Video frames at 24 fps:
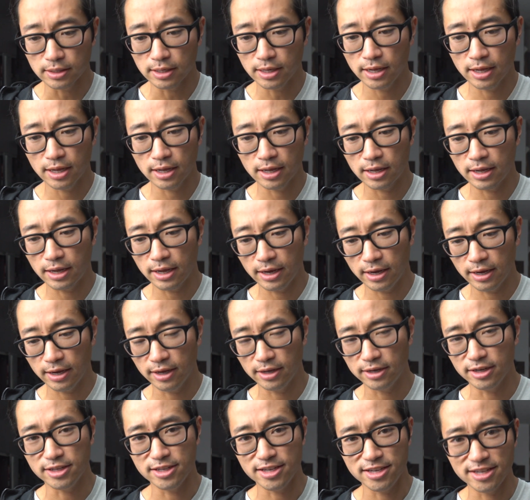uh,
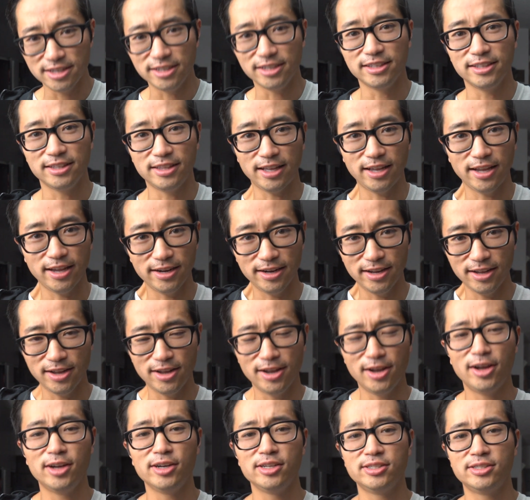and eating that
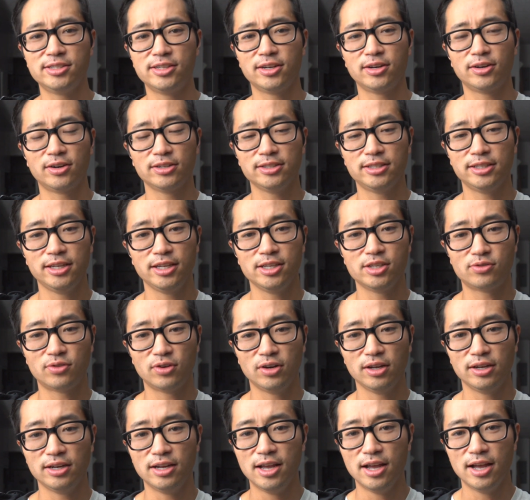uh, honey stinger on today's
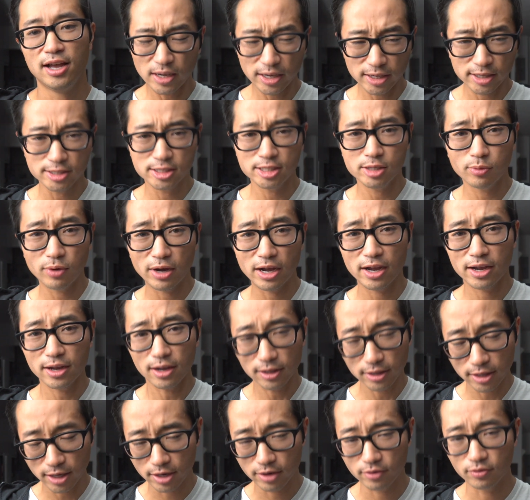run. I could see why
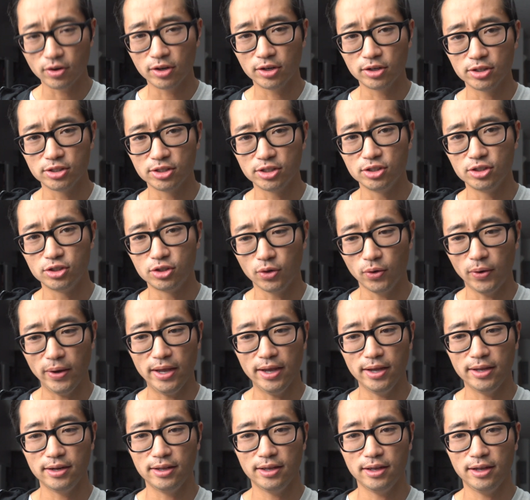a lot of runners enjoy
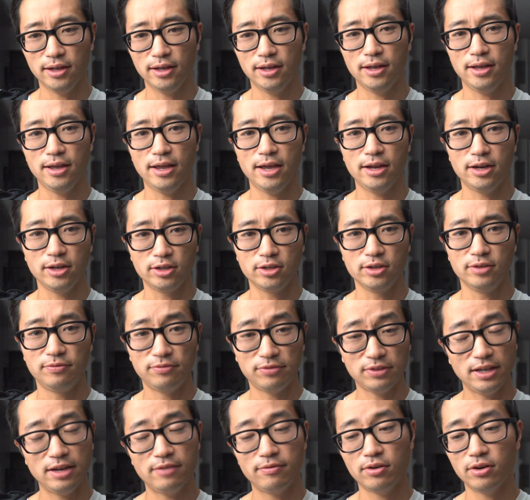it. Uh, it had a good
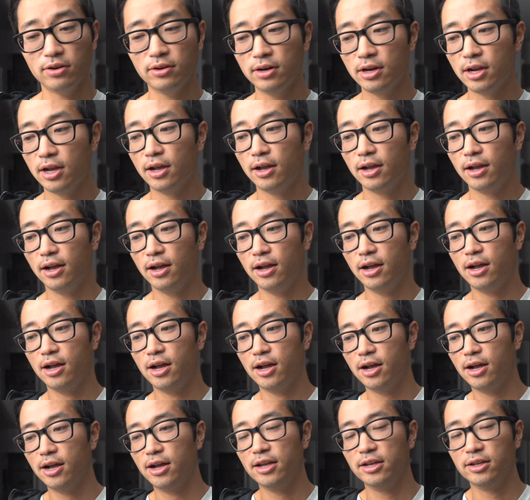flavor.
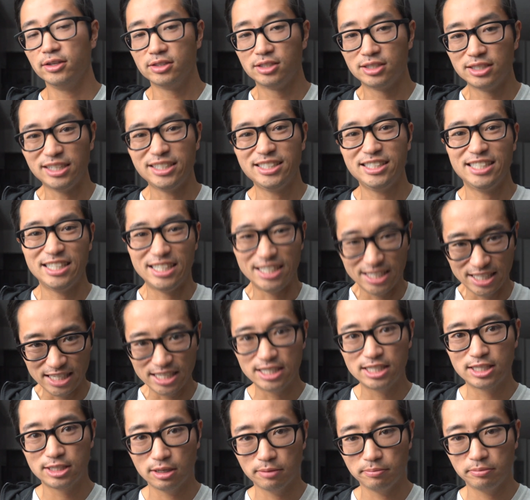Uh, it's nice to
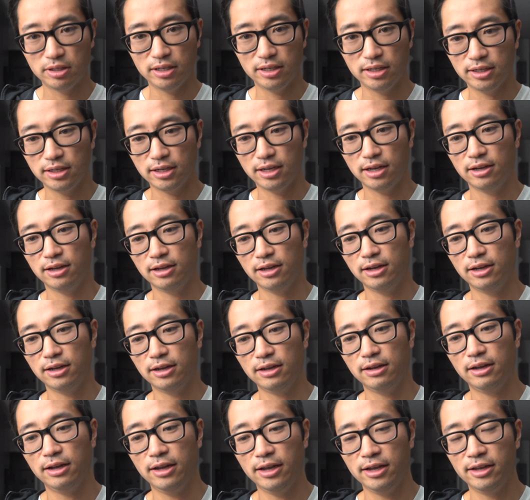eat something
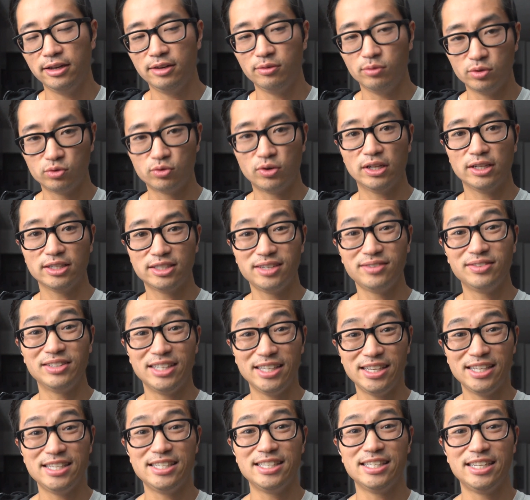uh, and was relatively
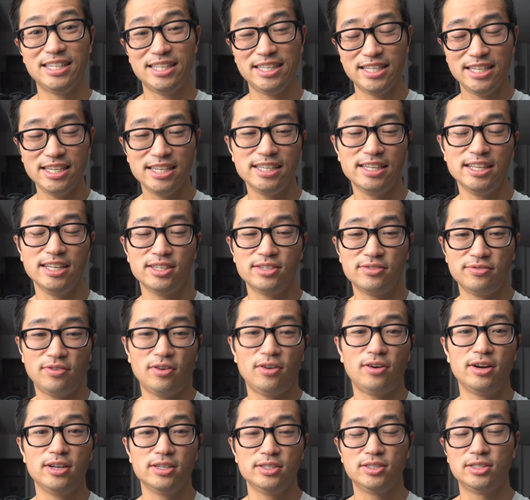easy to eat as
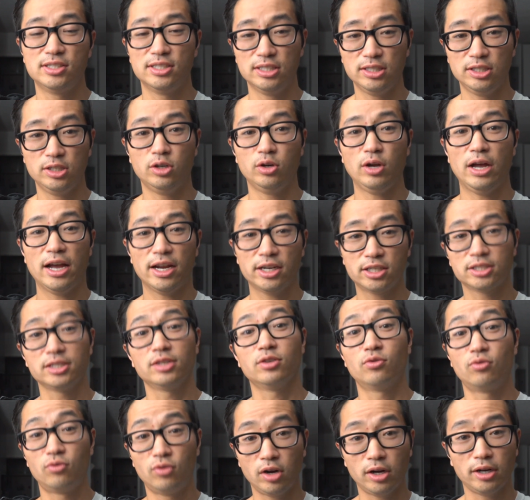far as you know
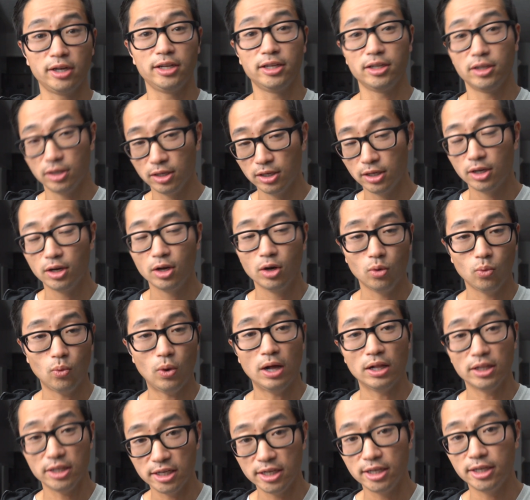actually running
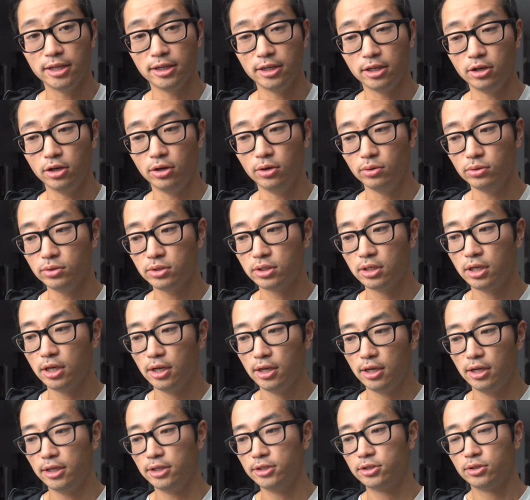while eating goes.
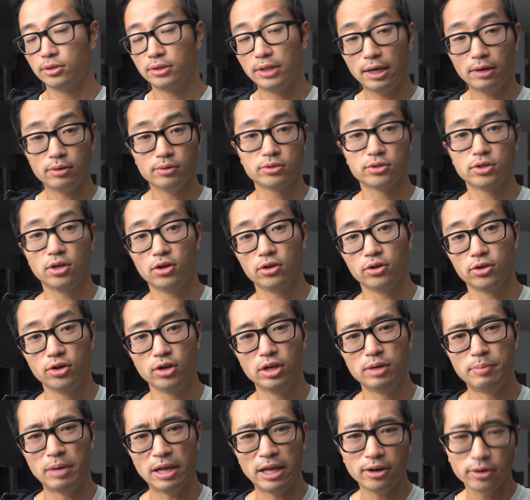And so that was all
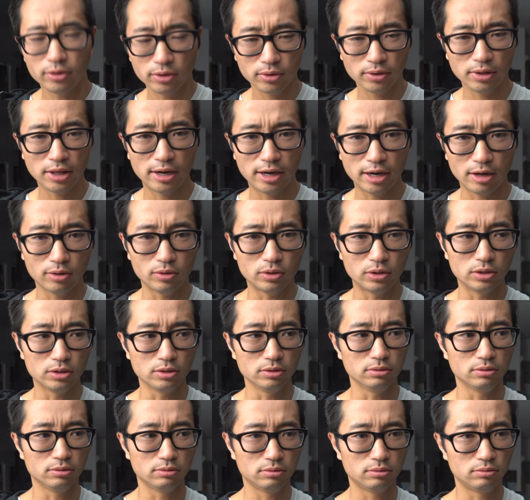good. But I don't know that
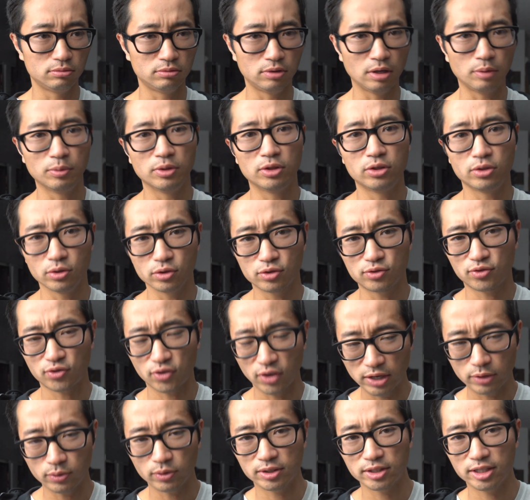I'll run with those
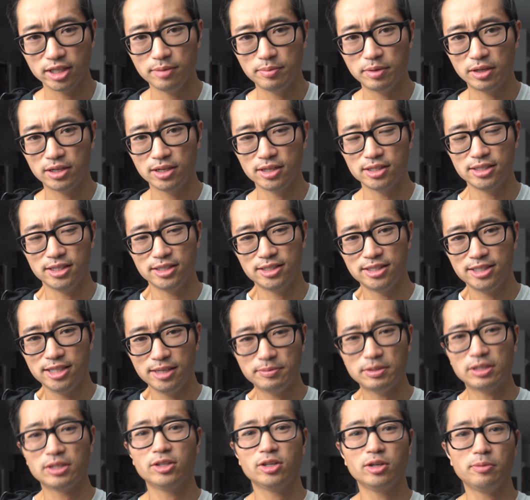frequently because it
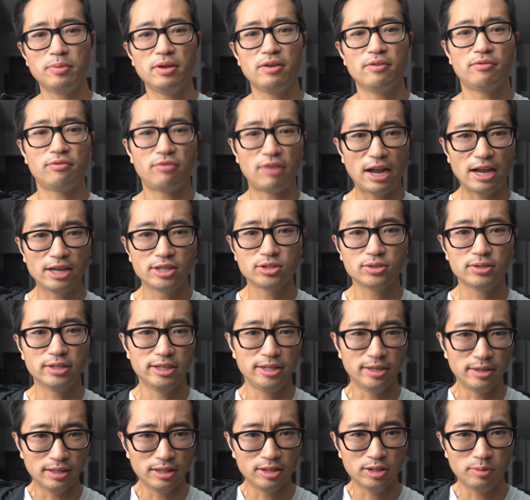seemed a little bit fragile
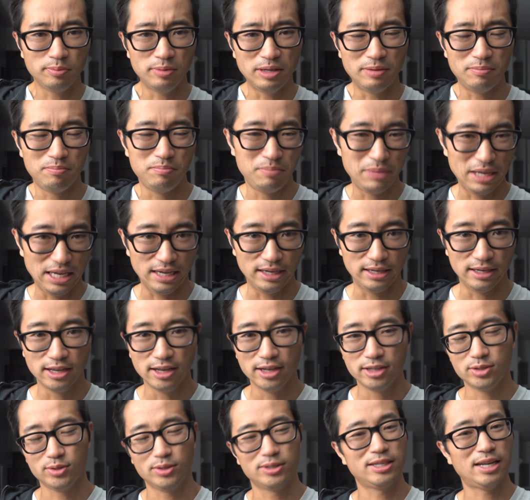and a little bit big.
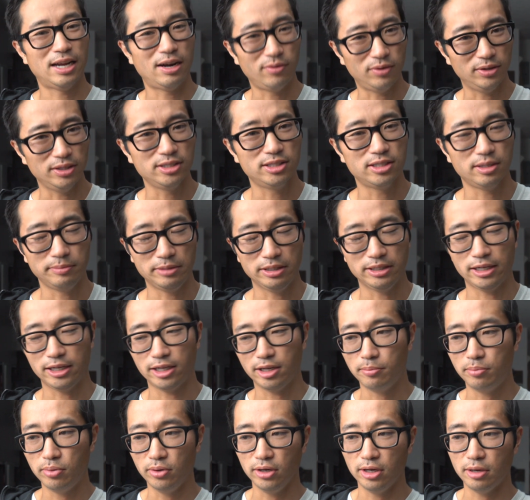So it's not really something I
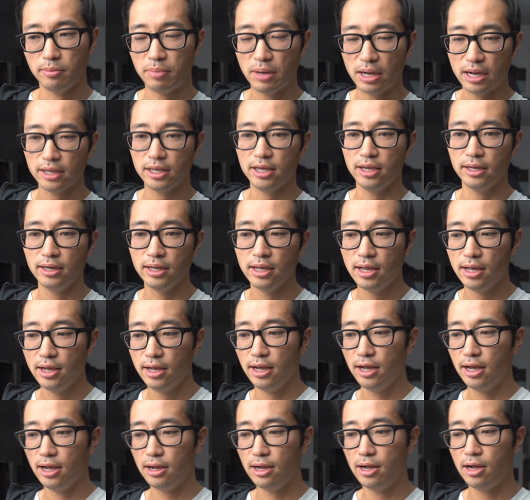could put in a pocket,
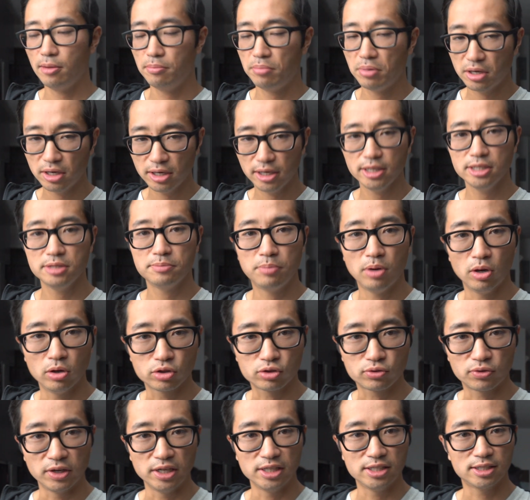uh, but a nice
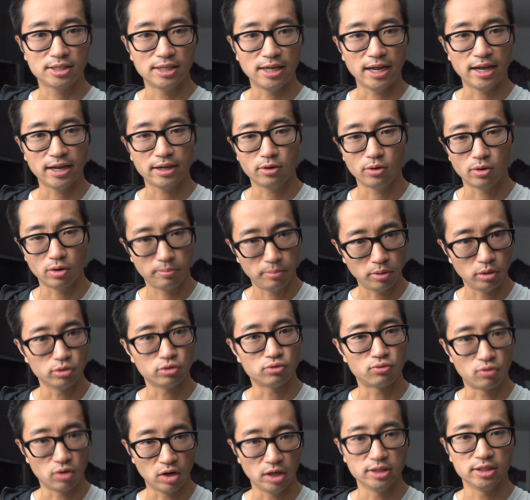post-race snack or
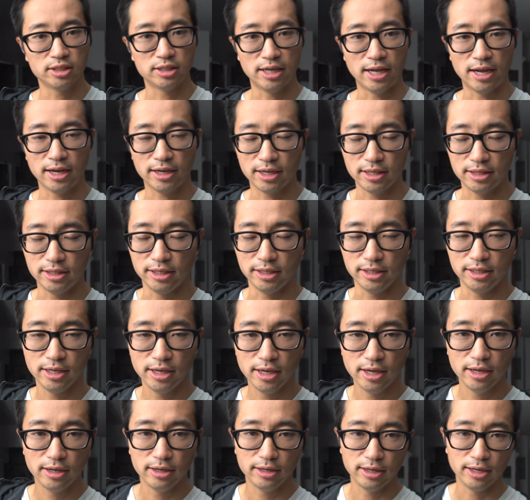post-run snack, I think
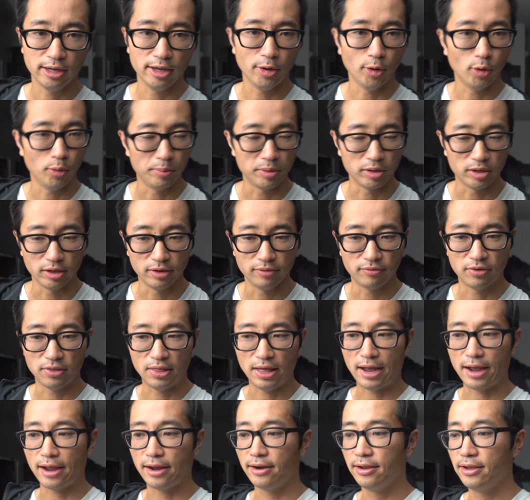uh, it would be good for
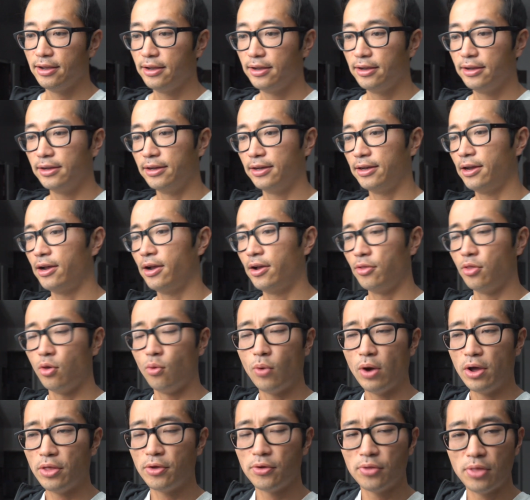that. Uh, the
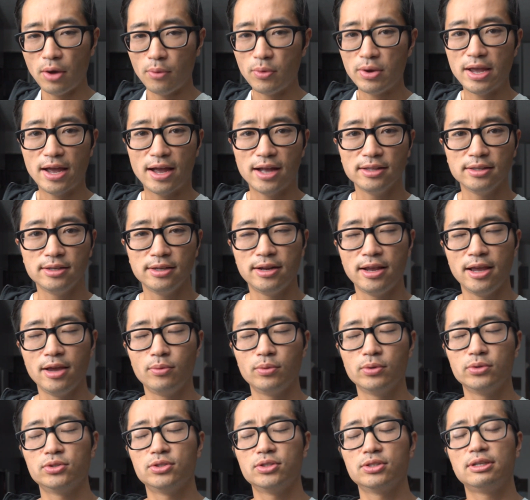weather that we had today
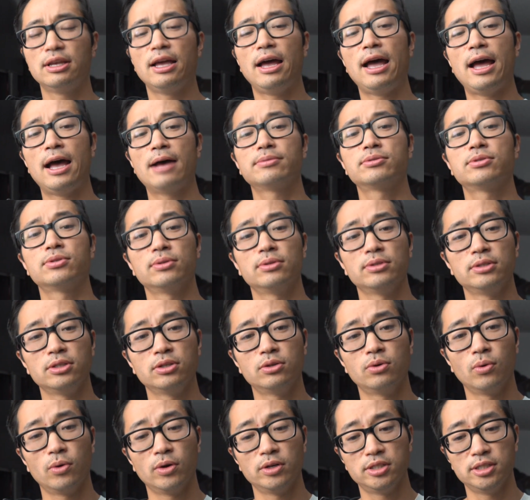was just absolutely
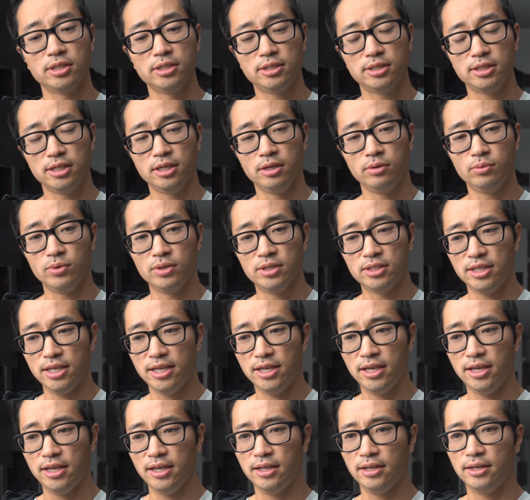gorgeous. It was
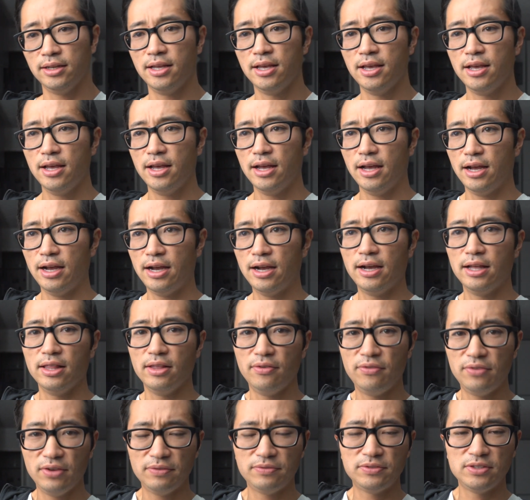in uh,
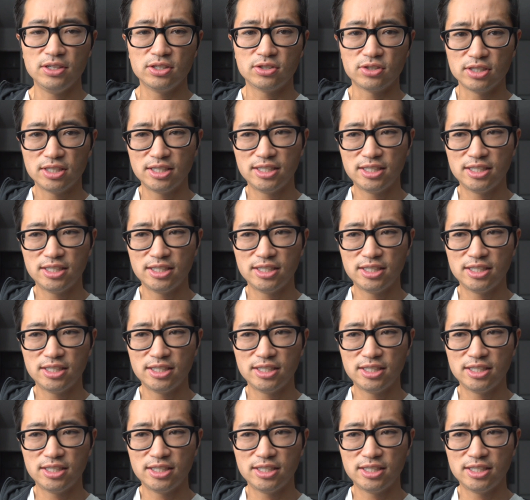the 50s or